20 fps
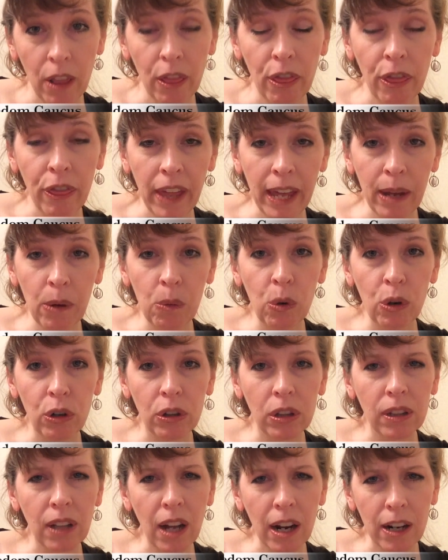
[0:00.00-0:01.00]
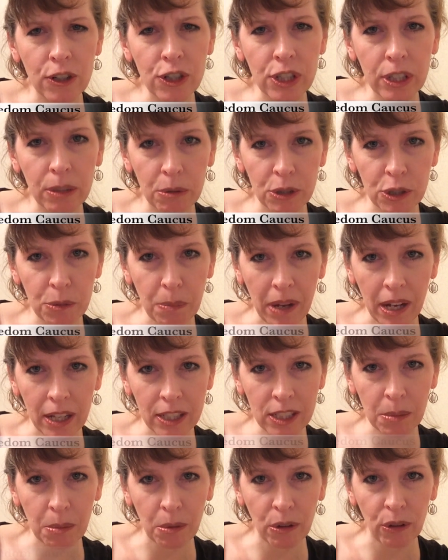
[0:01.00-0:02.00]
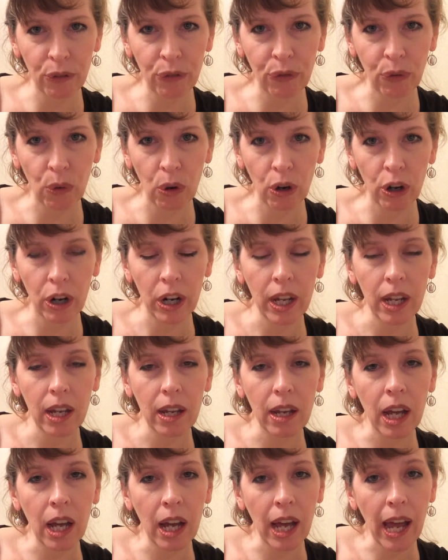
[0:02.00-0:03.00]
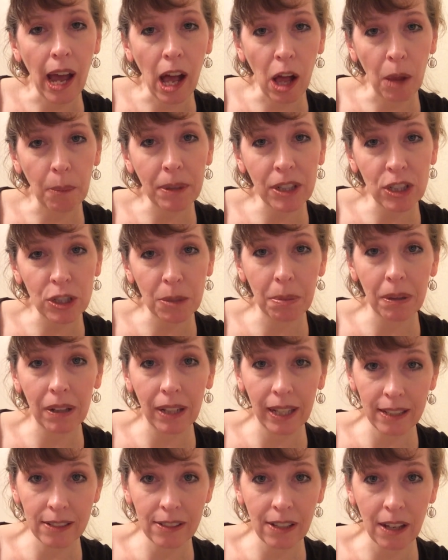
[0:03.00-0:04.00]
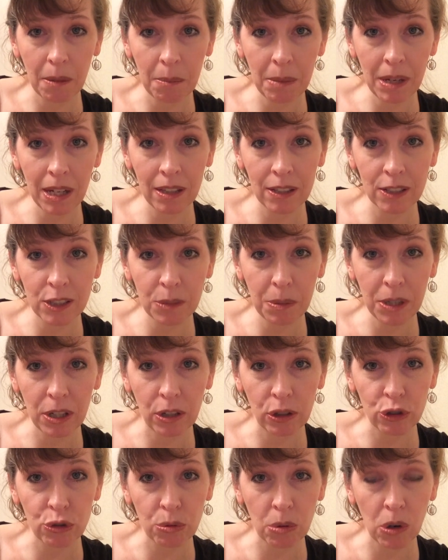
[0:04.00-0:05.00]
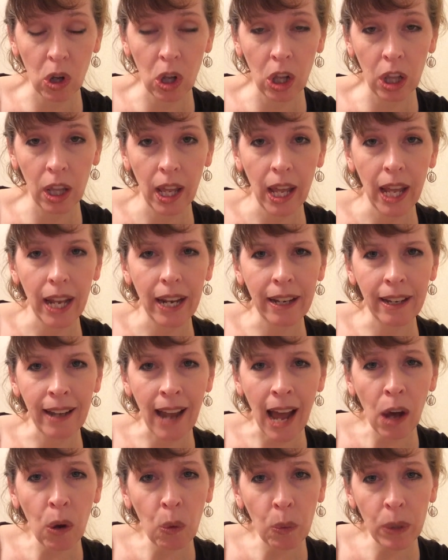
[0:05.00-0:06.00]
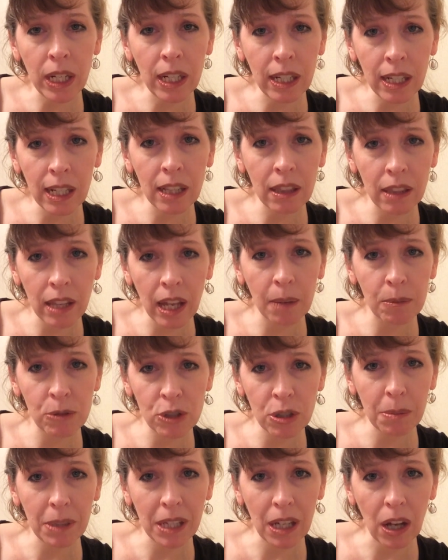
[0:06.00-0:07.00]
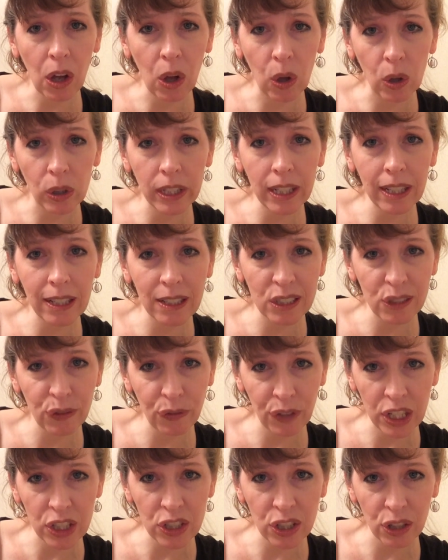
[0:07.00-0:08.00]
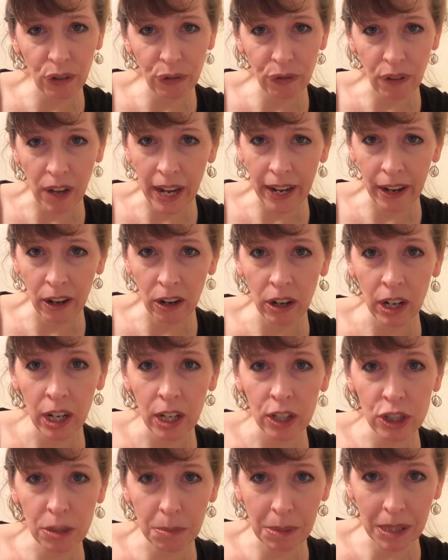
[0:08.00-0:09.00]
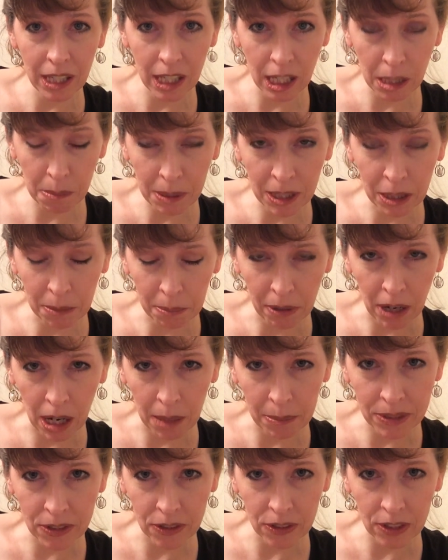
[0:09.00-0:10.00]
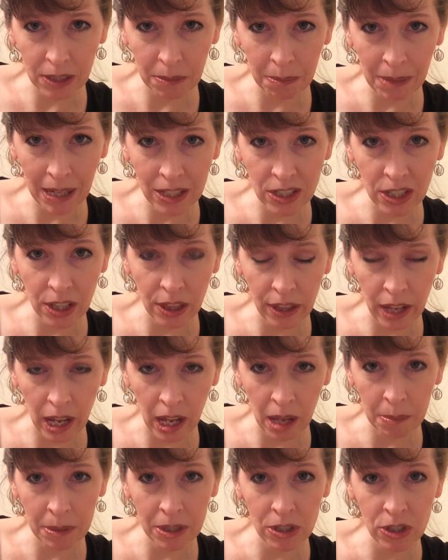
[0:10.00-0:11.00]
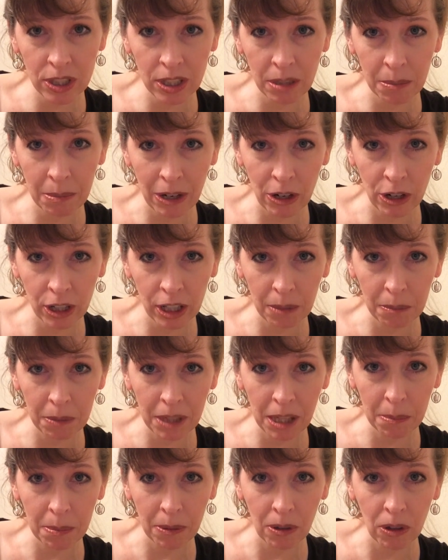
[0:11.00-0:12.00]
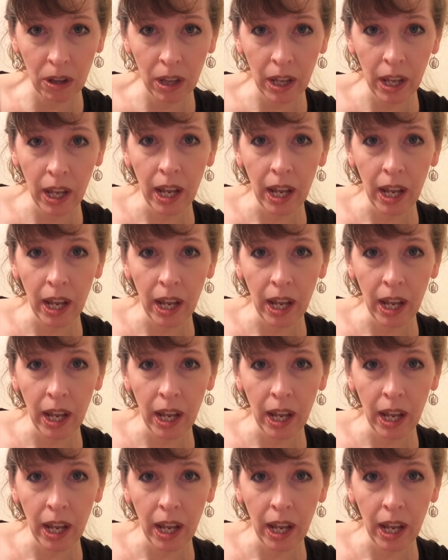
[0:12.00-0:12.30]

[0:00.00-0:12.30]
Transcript: They were largely responsible for helping to place him in the Speaker's role. Now we need them to be holding his feet to the fire, to be keeping the promises he made to them and to the American people.